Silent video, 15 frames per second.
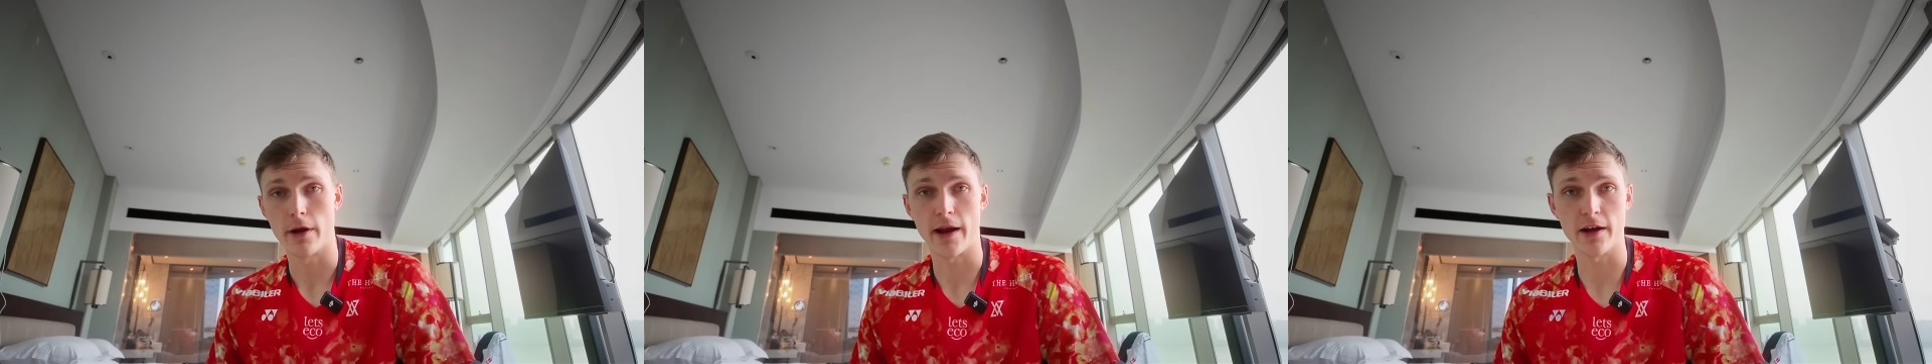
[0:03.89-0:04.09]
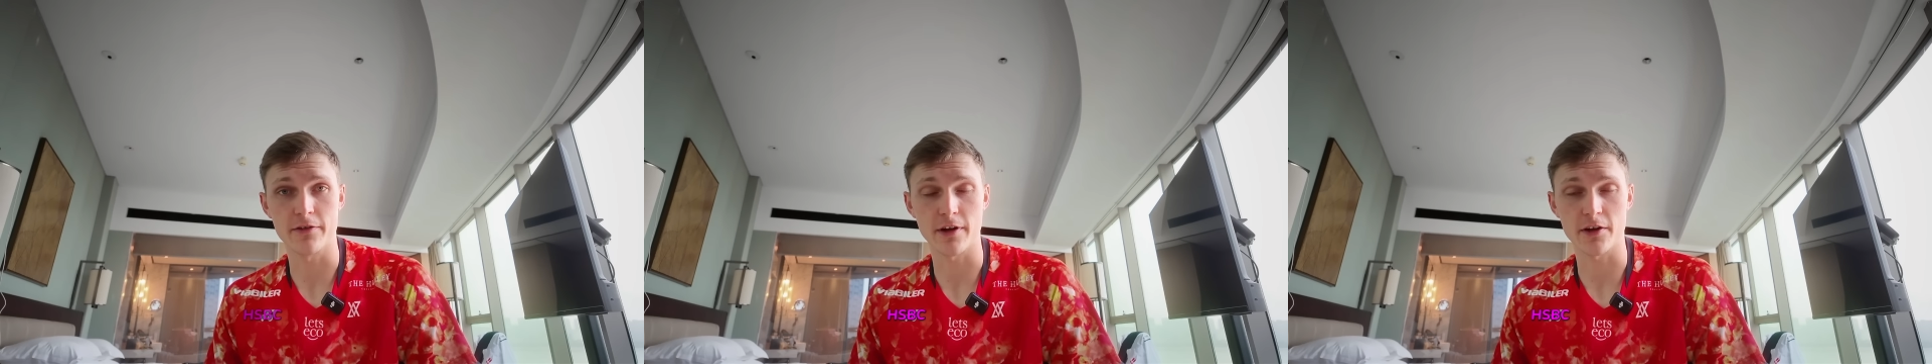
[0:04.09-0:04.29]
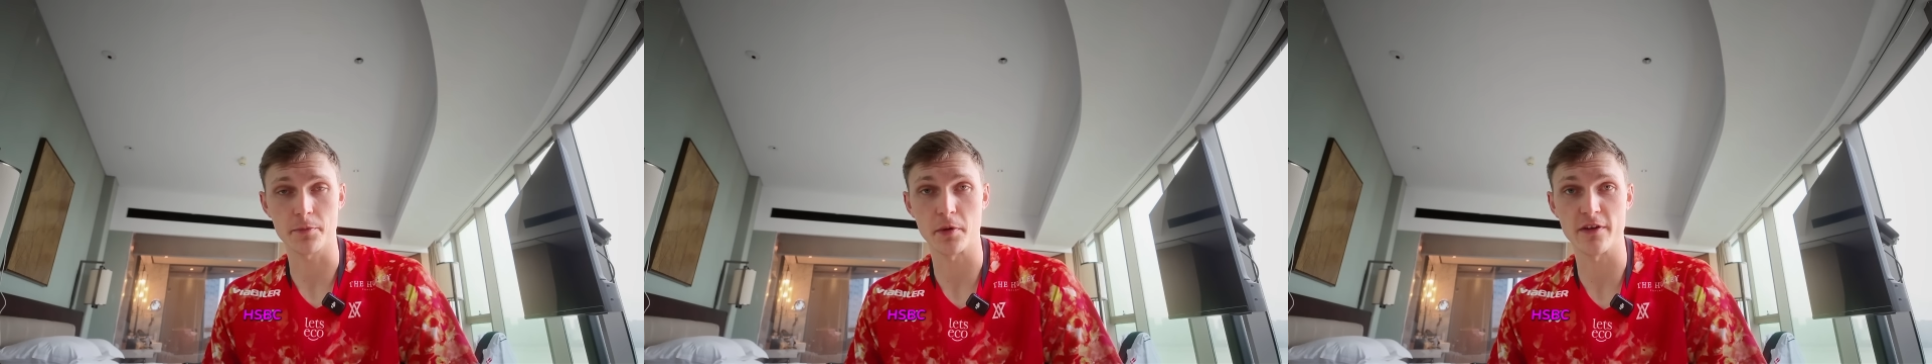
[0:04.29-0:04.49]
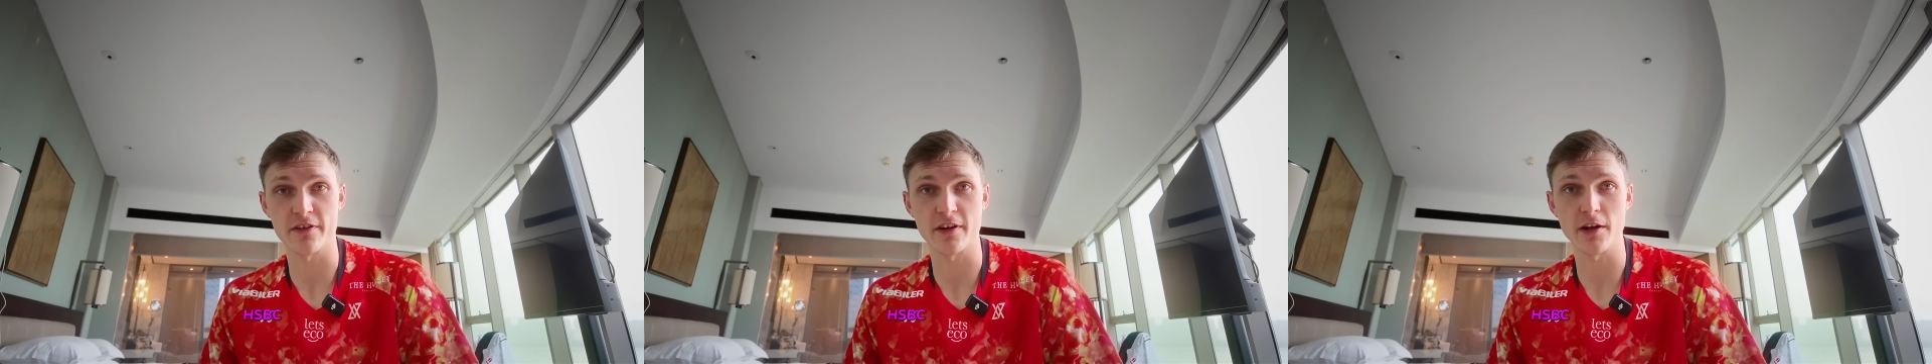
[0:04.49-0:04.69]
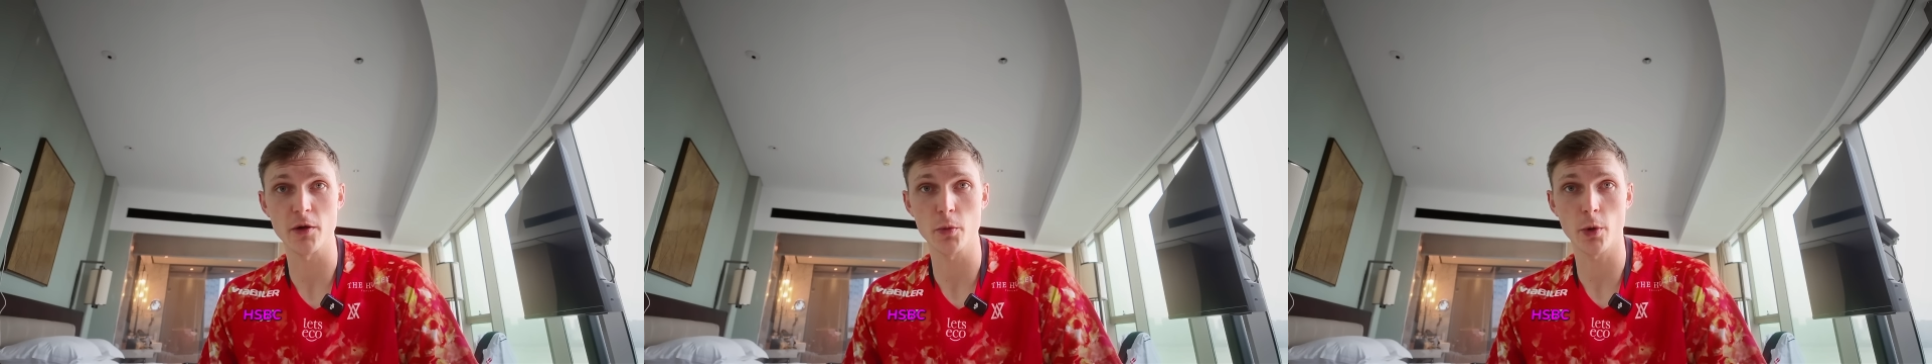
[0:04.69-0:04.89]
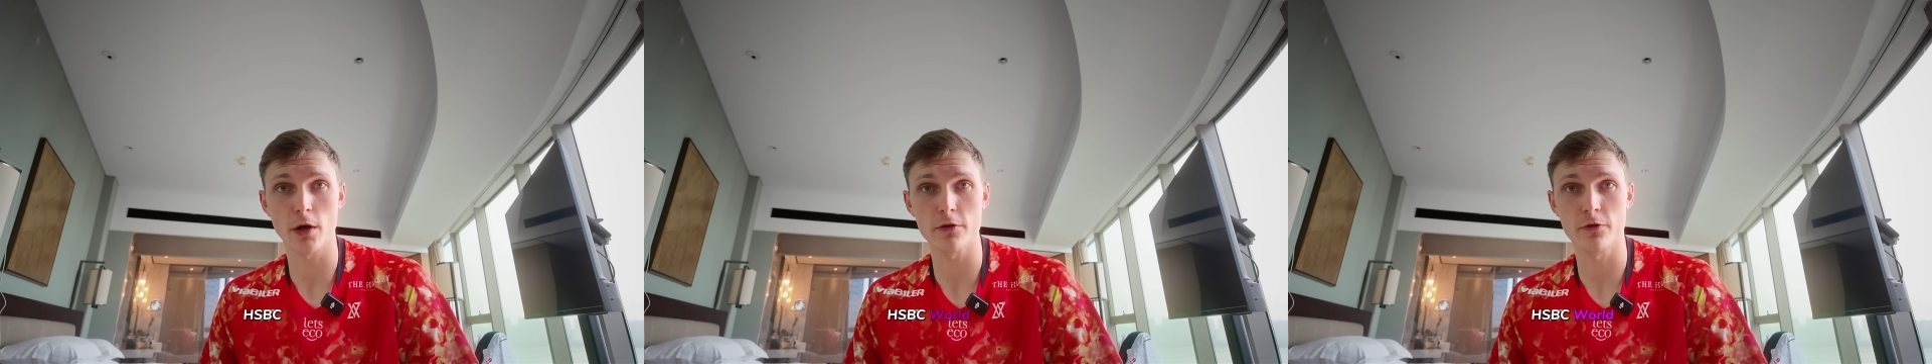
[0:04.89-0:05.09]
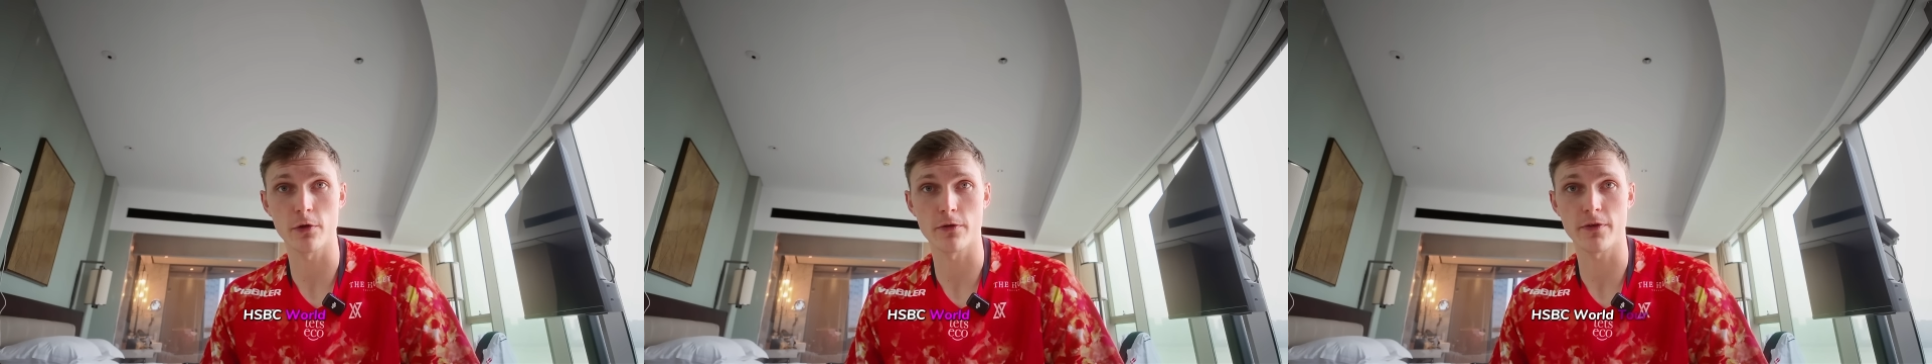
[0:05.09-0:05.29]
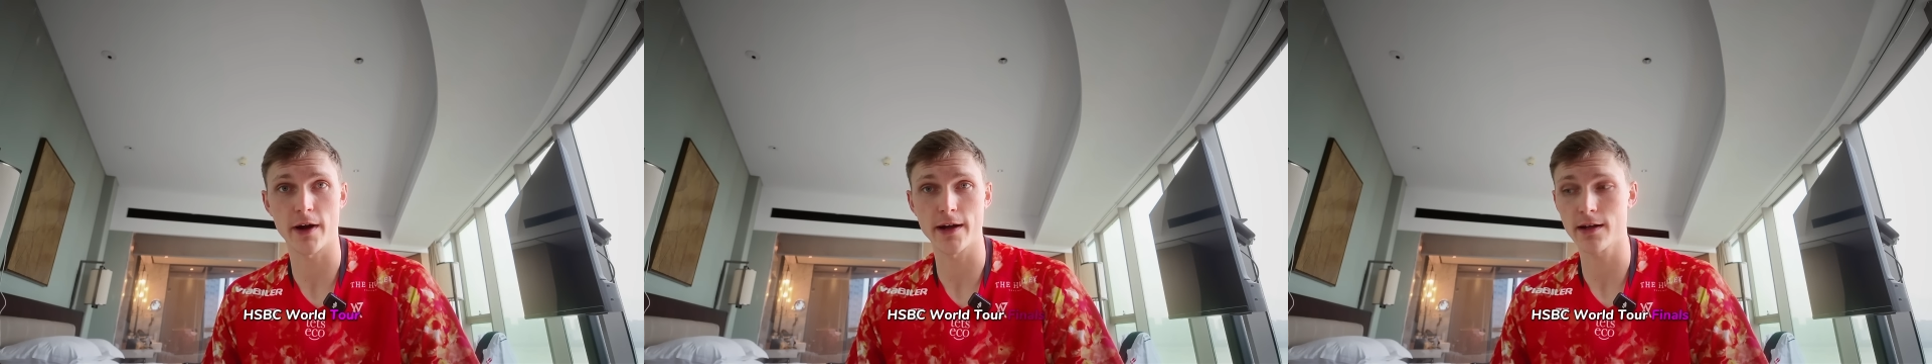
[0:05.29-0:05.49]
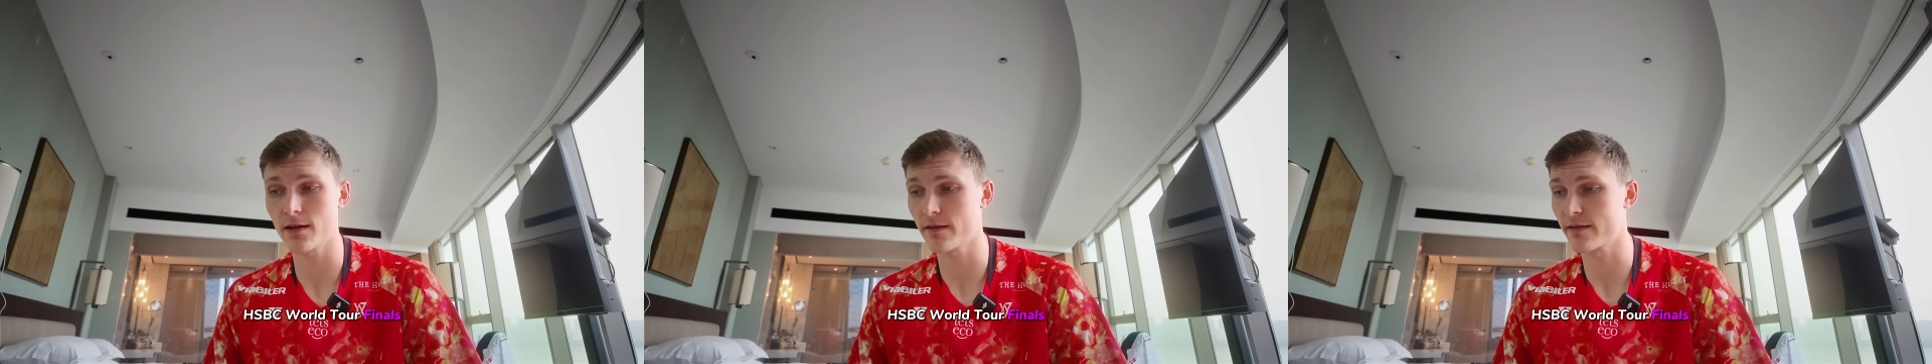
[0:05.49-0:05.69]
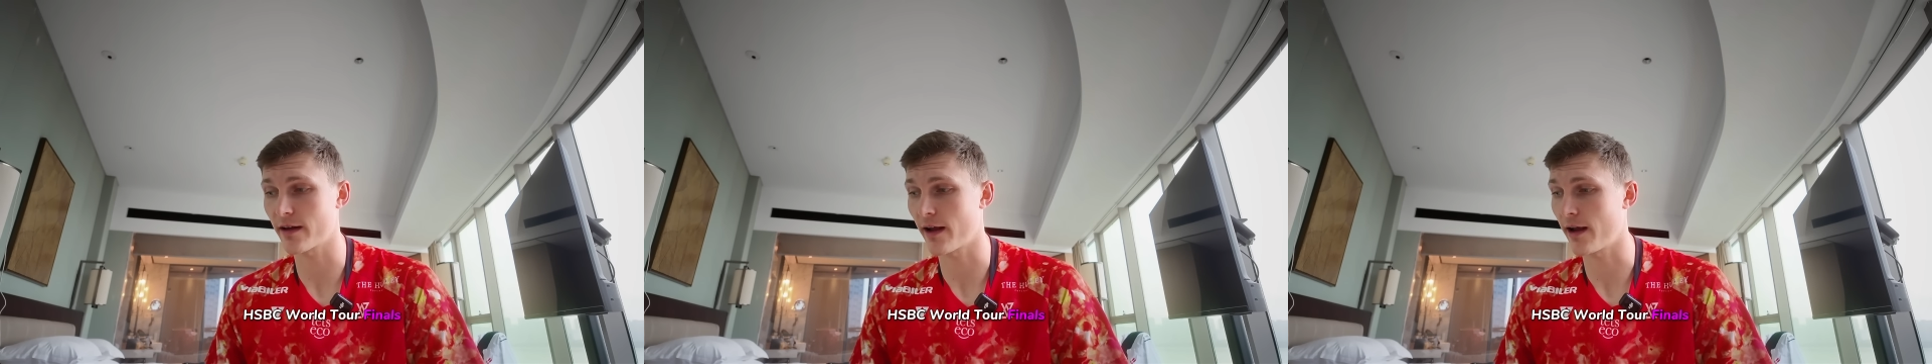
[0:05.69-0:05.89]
HSBC World Tour Finals,